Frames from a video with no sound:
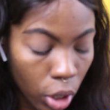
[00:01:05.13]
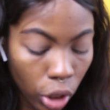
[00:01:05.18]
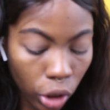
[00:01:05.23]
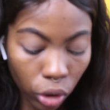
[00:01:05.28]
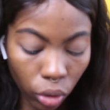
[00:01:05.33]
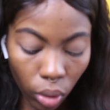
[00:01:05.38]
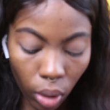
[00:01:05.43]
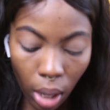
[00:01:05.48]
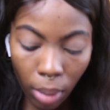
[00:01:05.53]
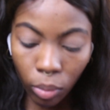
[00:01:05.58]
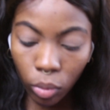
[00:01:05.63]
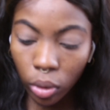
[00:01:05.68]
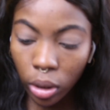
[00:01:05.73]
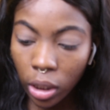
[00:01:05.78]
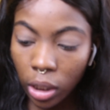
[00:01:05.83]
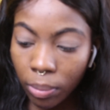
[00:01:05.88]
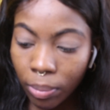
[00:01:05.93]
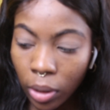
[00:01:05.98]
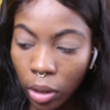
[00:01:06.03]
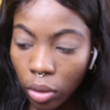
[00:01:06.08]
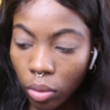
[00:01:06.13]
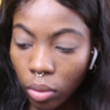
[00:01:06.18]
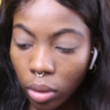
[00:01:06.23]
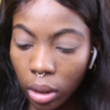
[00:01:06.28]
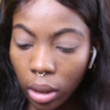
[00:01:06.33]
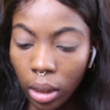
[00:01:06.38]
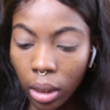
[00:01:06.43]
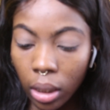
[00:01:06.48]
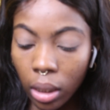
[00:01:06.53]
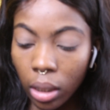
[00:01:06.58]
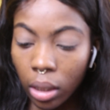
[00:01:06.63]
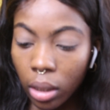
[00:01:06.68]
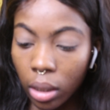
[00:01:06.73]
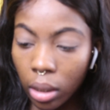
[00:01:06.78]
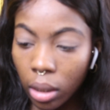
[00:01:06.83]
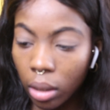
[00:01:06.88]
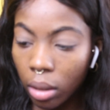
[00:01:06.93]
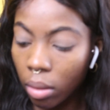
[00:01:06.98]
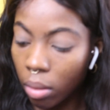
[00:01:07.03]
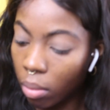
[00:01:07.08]
So I'm going to be using
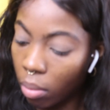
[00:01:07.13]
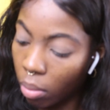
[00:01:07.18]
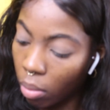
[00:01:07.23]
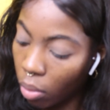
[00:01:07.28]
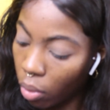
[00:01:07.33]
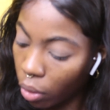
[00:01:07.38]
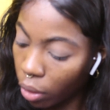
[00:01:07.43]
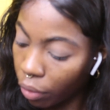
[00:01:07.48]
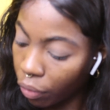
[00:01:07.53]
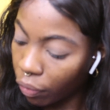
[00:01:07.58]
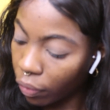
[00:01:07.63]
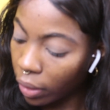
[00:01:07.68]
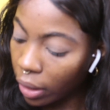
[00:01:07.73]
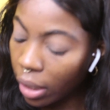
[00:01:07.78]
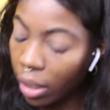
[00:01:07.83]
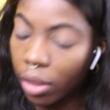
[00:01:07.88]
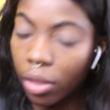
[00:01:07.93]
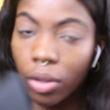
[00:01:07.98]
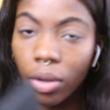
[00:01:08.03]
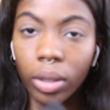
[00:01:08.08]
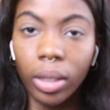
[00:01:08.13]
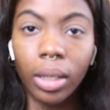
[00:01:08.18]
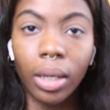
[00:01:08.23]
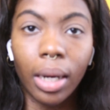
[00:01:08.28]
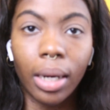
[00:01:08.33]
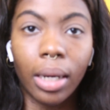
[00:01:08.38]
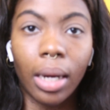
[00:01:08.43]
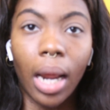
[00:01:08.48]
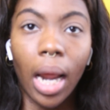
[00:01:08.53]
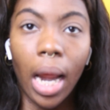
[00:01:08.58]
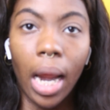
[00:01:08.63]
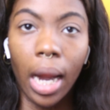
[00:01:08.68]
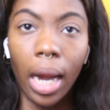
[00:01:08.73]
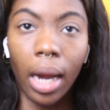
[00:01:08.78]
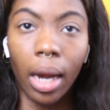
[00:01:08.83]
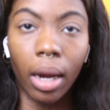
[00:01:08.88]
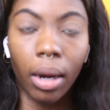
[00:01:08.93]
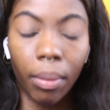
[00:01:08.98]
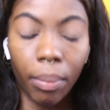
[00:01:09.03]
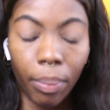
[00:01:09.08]
the Morphe
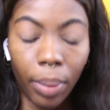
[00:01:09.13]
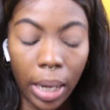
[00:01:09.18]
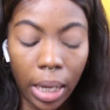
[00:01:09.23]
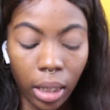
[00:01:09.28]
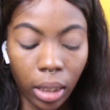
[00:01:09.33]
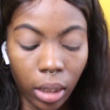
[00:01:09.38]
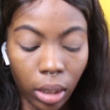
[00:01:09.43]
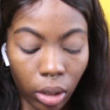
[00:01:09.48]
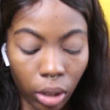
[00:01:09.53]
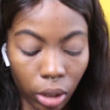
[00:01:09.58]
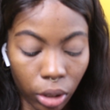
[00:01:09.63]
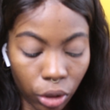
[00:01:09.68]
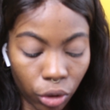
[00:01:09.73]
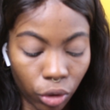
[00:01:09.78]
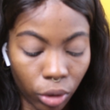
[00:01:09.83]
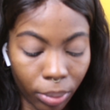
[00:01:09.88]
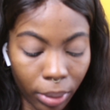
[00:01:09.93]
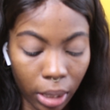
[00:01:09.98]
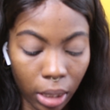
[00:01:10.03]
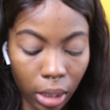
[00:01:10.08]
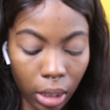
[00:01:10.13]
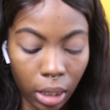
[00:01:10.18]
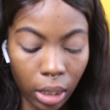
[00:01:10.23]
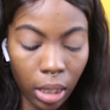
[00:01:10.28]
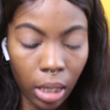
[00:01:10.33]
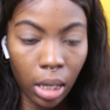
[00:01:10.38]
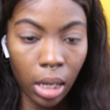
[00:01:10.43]
39A palette, artistry palette,